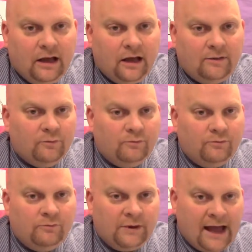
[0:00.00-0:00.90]

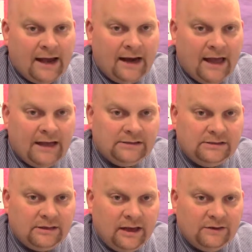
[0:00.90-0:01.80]

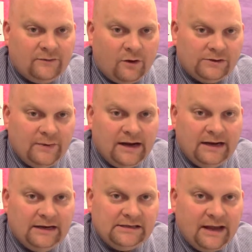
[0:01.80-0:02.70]
guidelines as far as
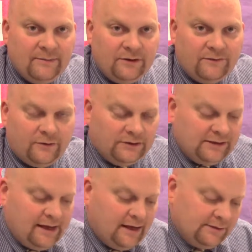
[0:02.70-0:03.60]
being an examiner for a
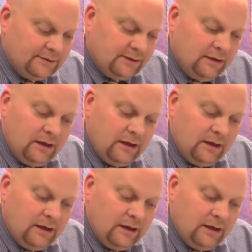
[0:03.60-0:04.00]
test.